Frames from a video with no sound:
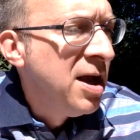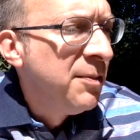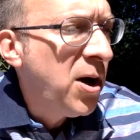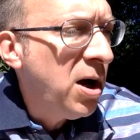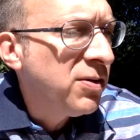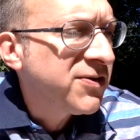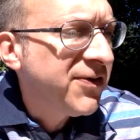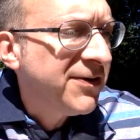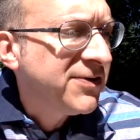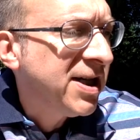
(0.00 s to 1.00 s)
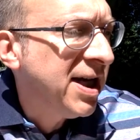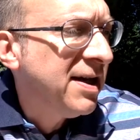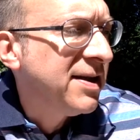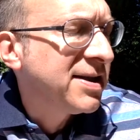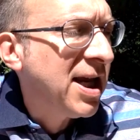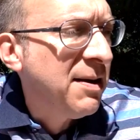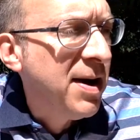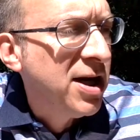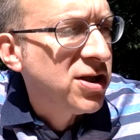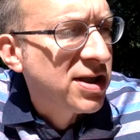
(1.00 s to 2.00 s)
Paul was 15, the same
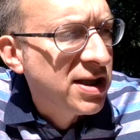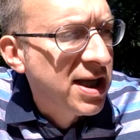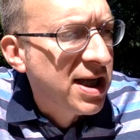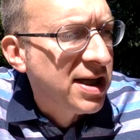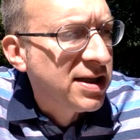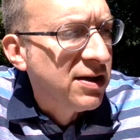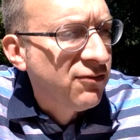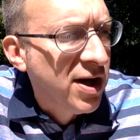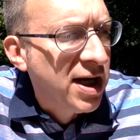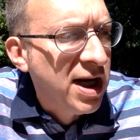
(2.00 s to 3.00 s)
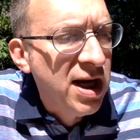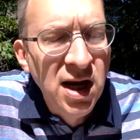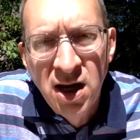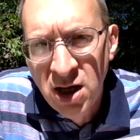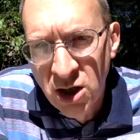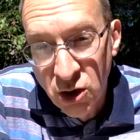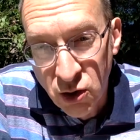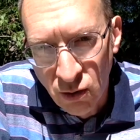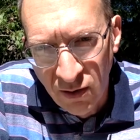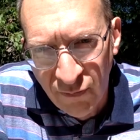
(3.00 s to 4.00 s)
age as Liz, and Rennie,
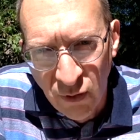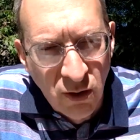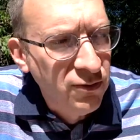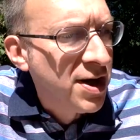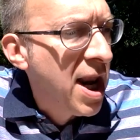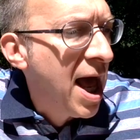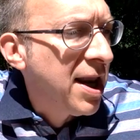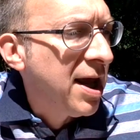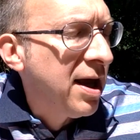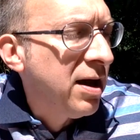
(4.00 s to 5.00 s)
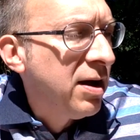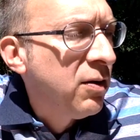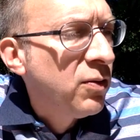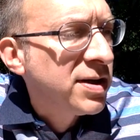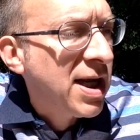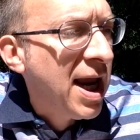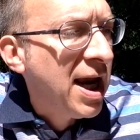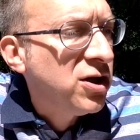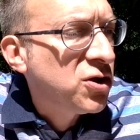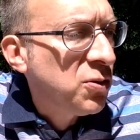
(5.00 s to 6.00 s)
short for Renata, was
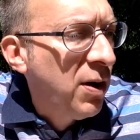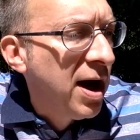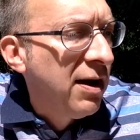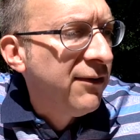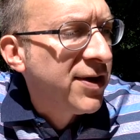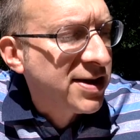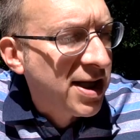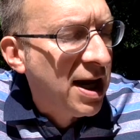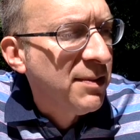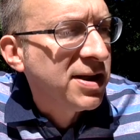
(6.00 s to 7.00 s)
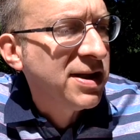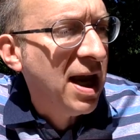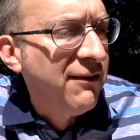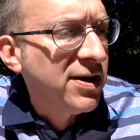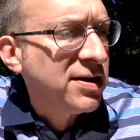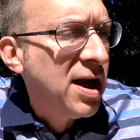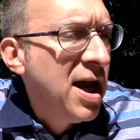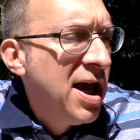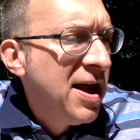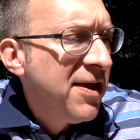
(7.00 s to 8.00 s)
age 12, the same as Davis.
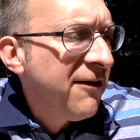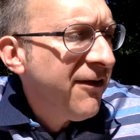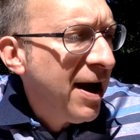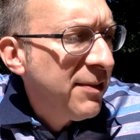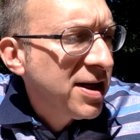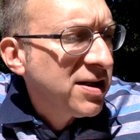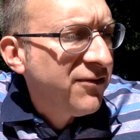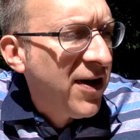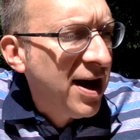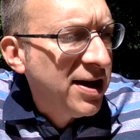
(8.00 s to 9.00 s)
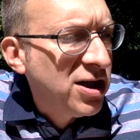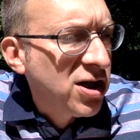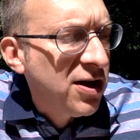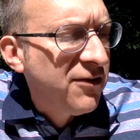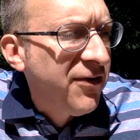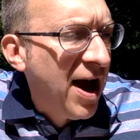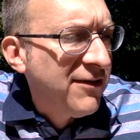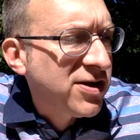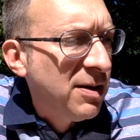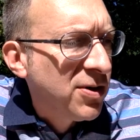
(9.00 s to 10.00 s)
Their families had found each other
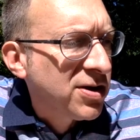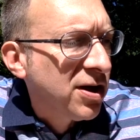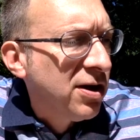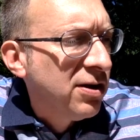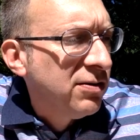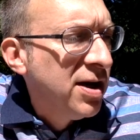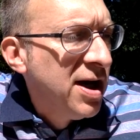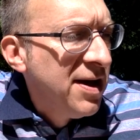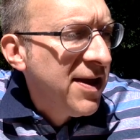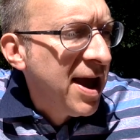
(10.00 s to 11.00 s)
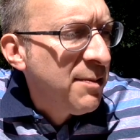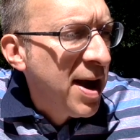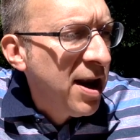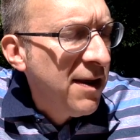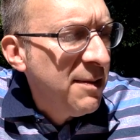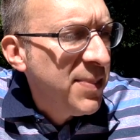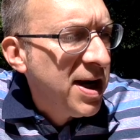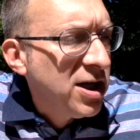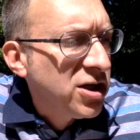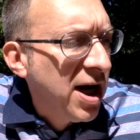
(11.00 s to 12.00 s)
5 summers ago. They had met on the
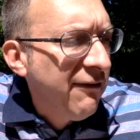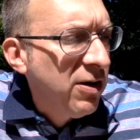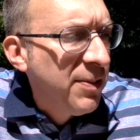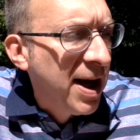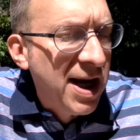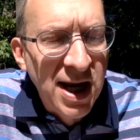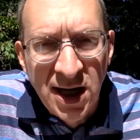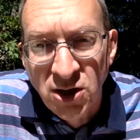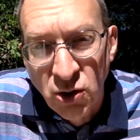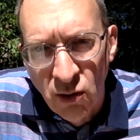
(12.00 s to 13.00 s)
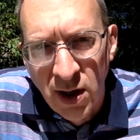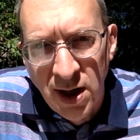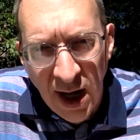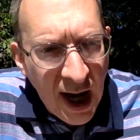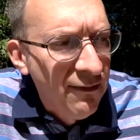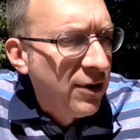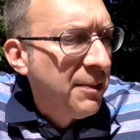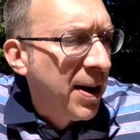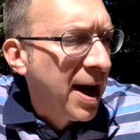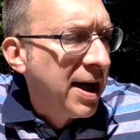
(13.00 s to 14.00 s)
beach, and everybody had enjoyed
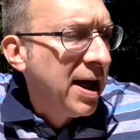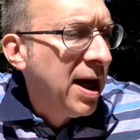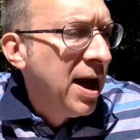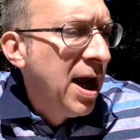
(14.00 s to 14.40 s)
everybody,